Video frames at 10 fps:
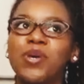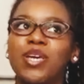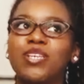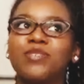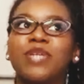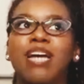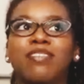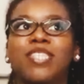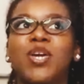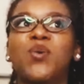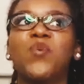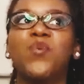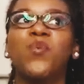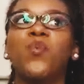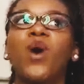you have to think,
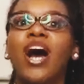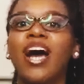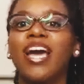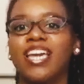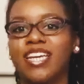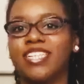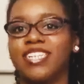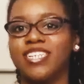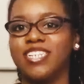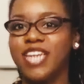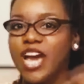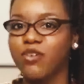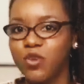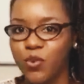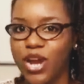why is it
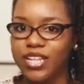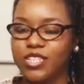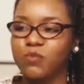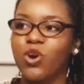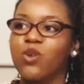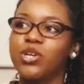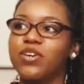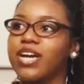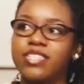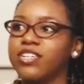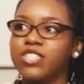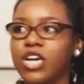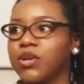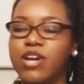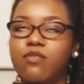now that we're at this point where you got to tell your
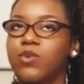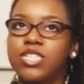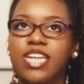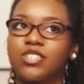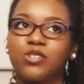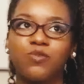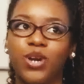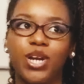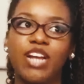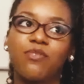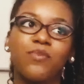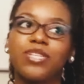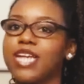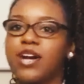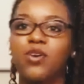child, no, everyone's not your friend,
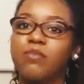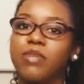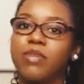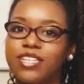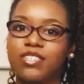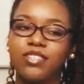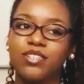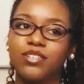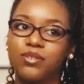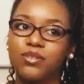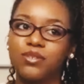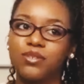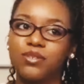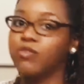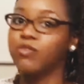everyone's not going to be nice to you?
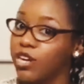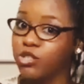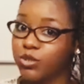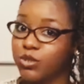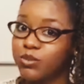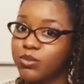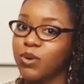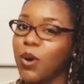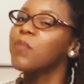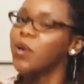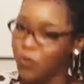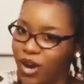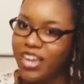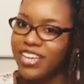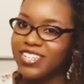Very true, but why?